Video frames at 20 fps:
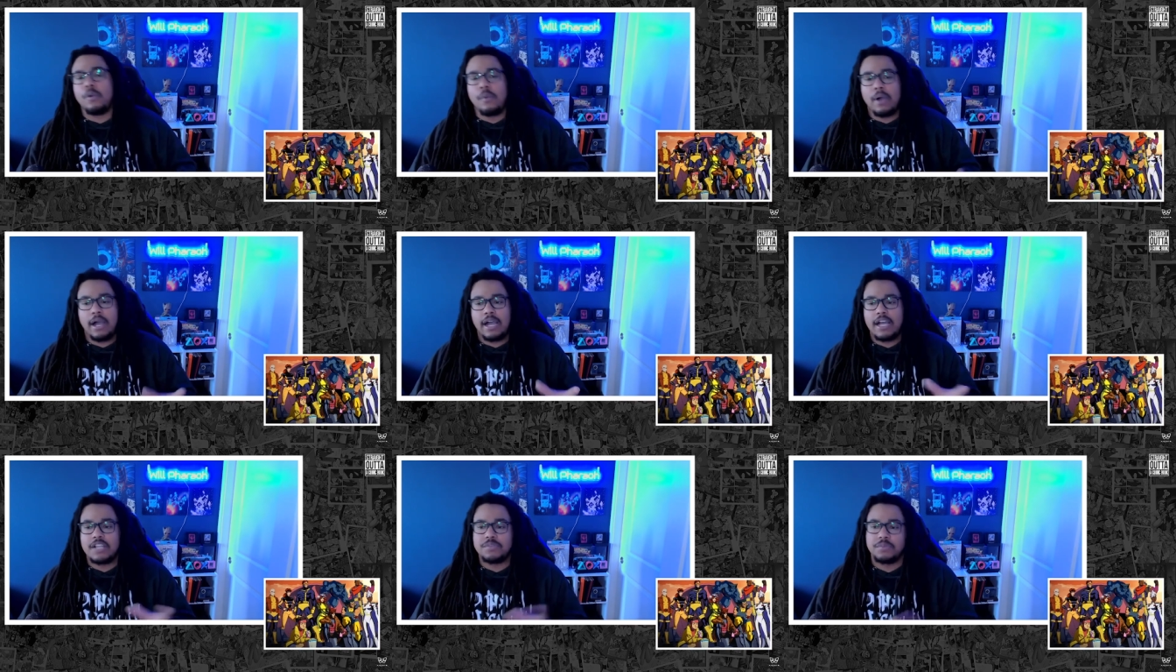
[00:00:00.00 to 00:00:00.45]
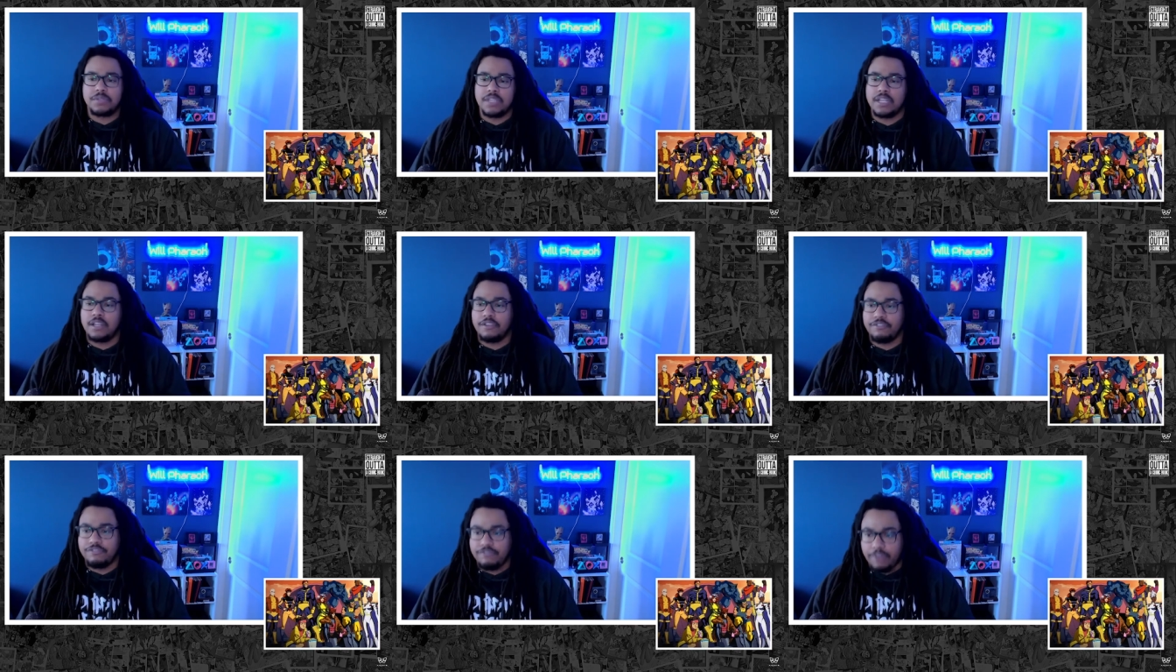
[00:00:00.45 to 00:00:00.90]
wise within
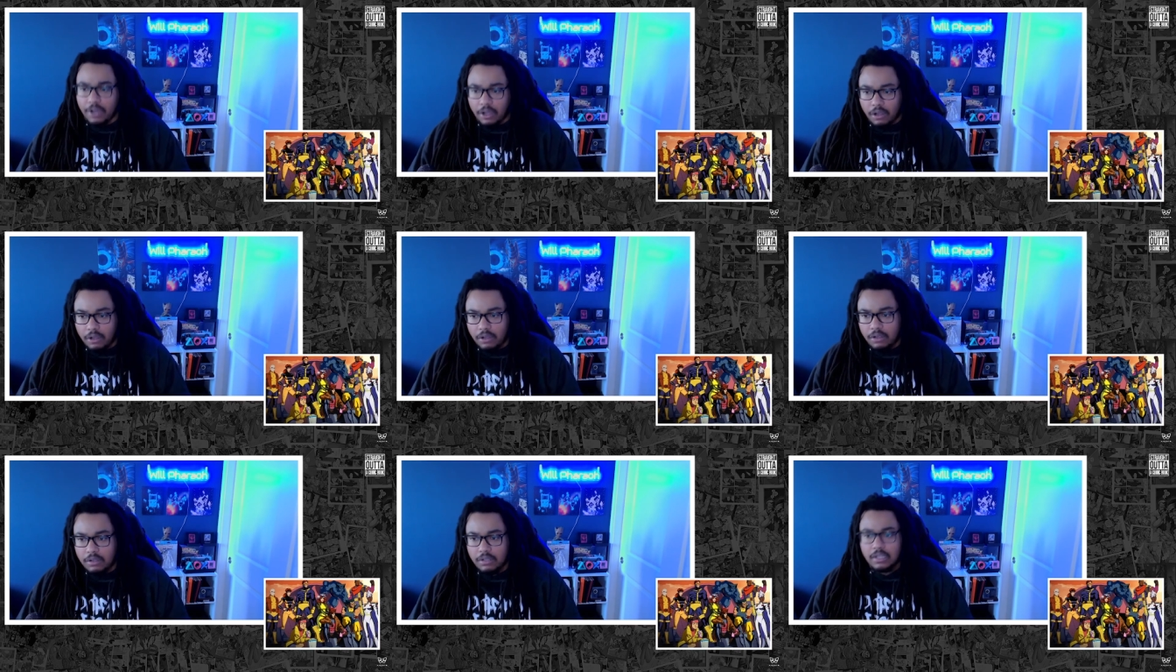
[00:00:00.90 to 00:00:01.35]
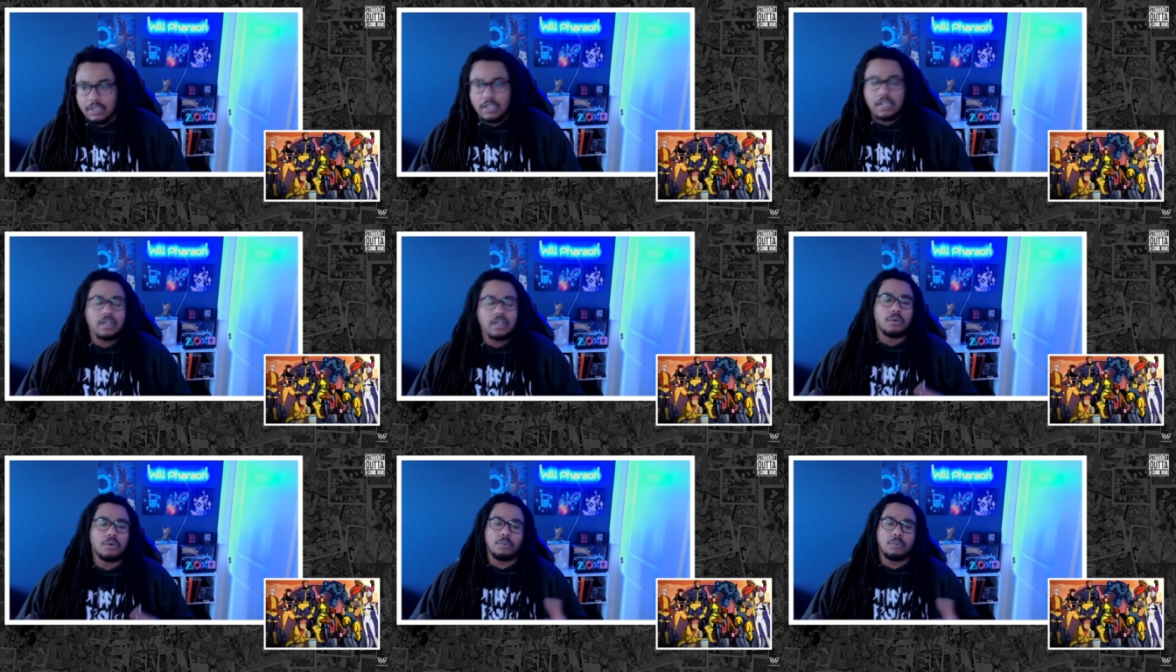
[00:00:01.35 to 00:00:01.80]
the fall,
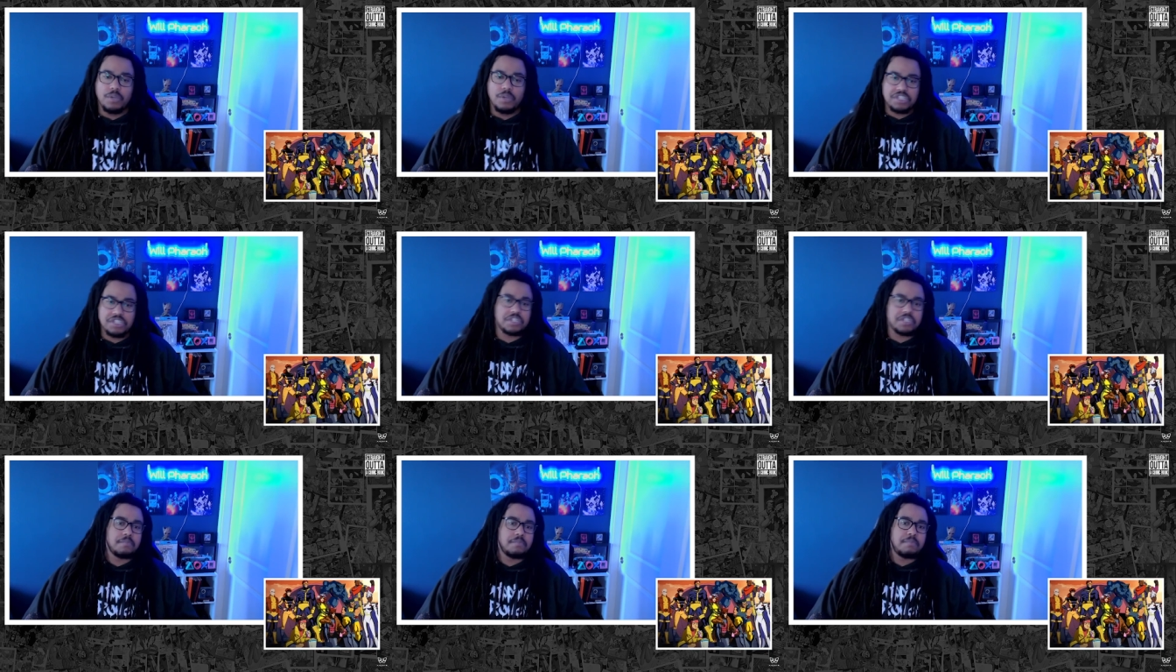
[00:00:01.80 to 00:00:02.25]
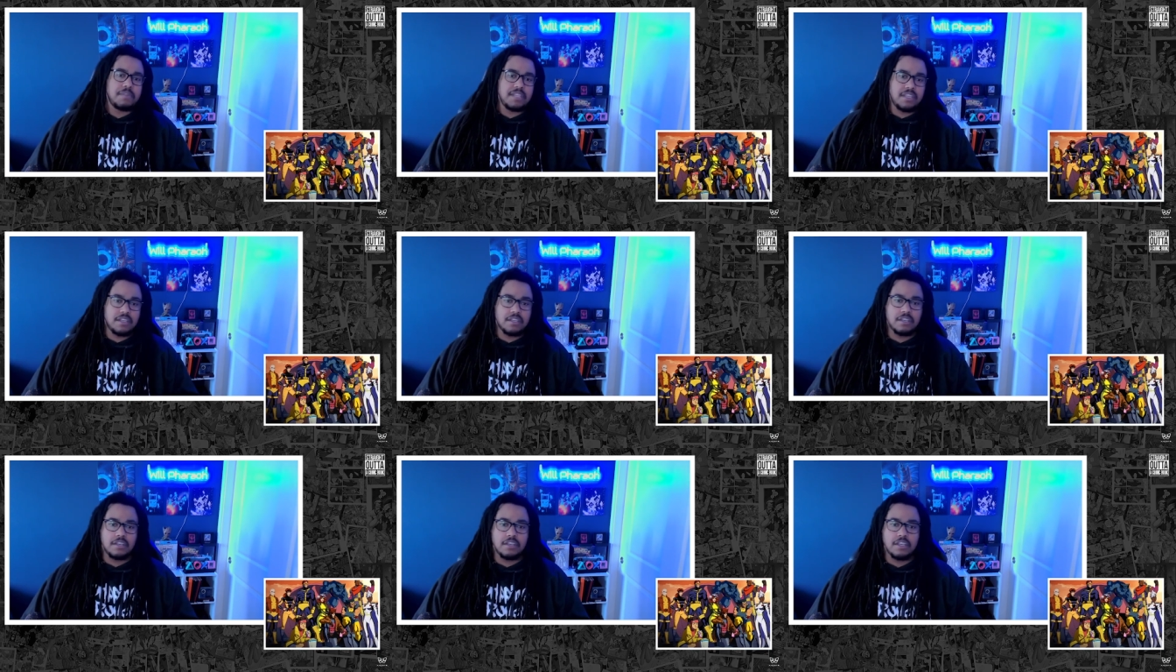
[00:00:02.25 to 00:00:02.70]
we should be
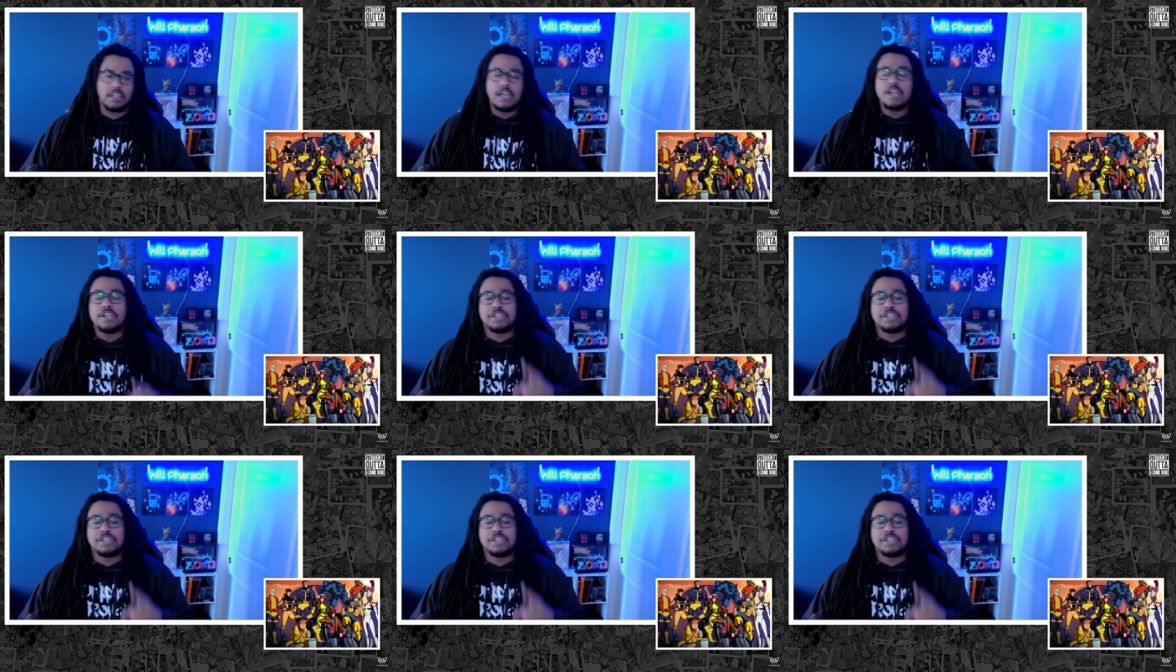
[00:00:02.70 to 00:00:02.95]
good.